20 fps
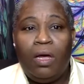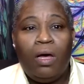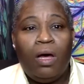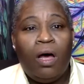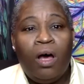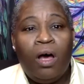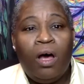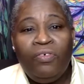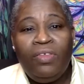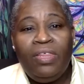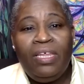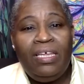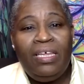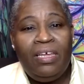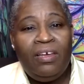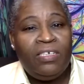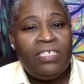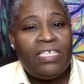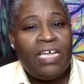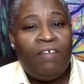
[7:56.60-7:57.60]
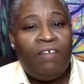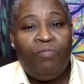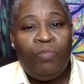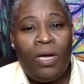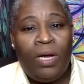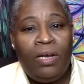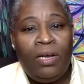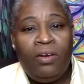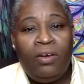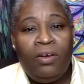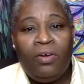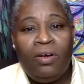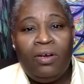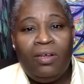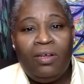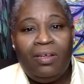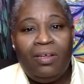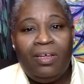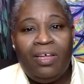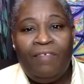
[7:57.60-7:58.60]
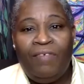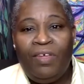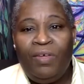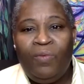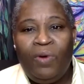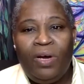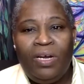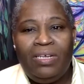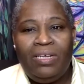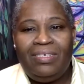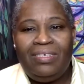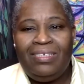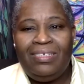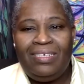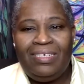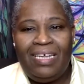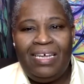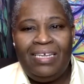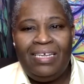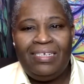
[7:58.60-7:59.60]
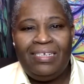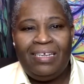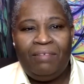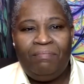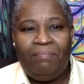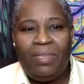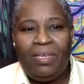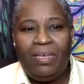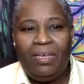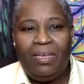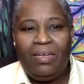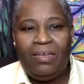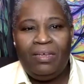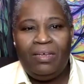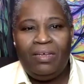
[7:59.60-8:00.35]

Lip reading: Over the years, I've wondered if he wanted to say something,